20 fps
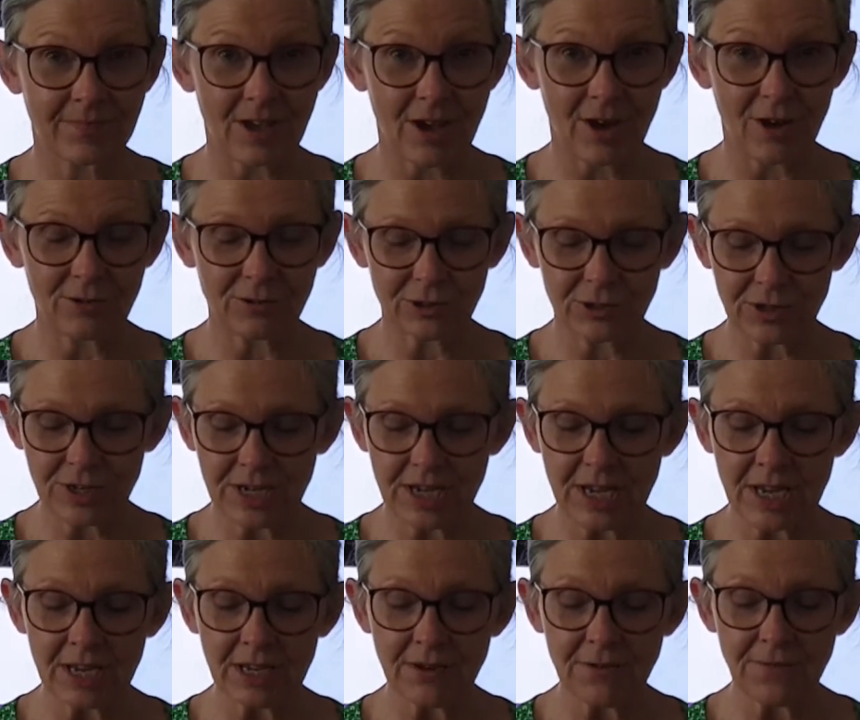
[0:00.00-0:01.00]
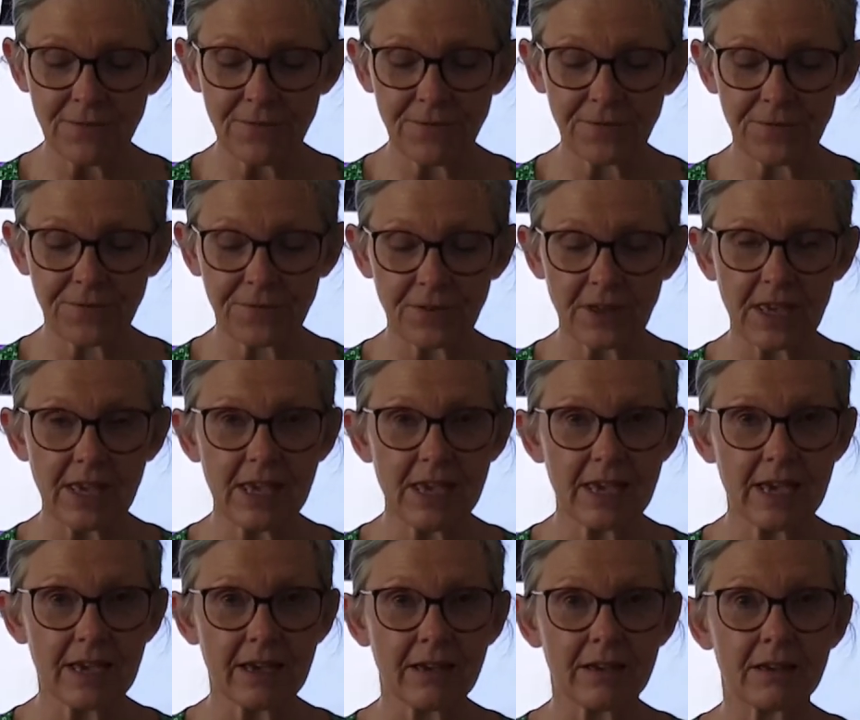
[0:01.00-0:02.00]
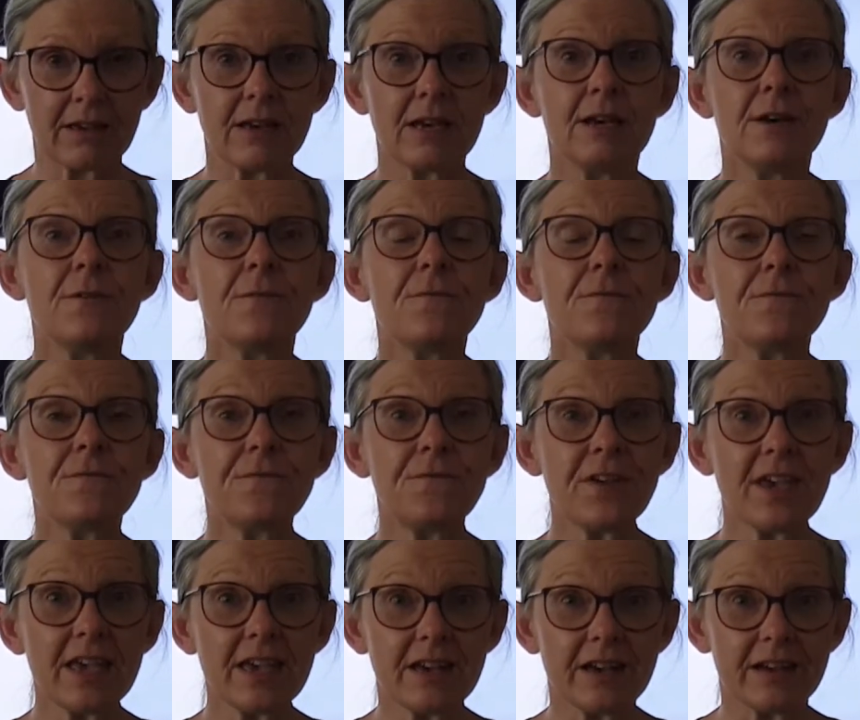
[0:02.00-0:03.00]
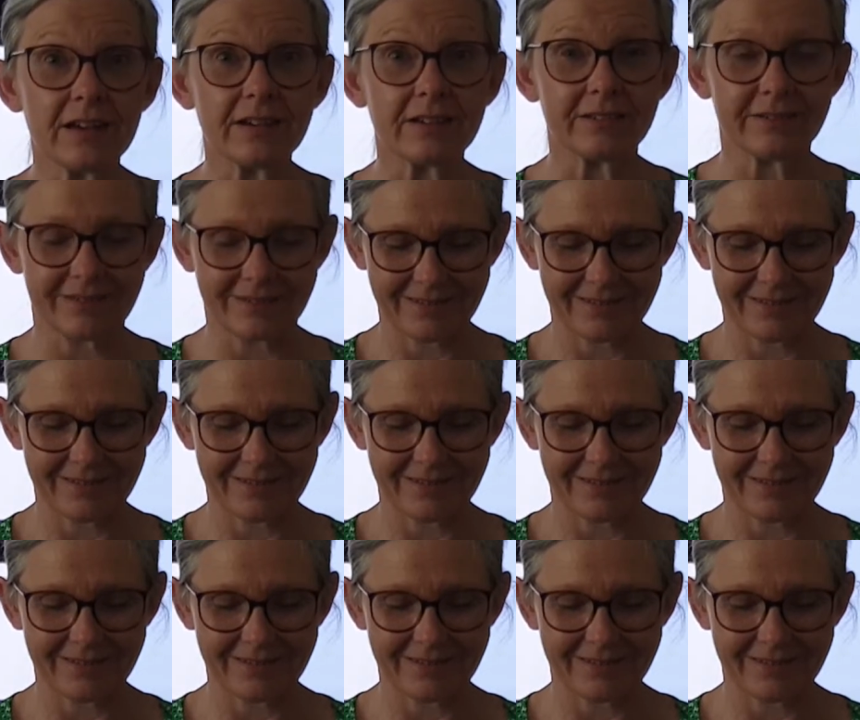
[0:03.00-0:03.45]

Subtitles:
I'll join in. F, ear. Fear.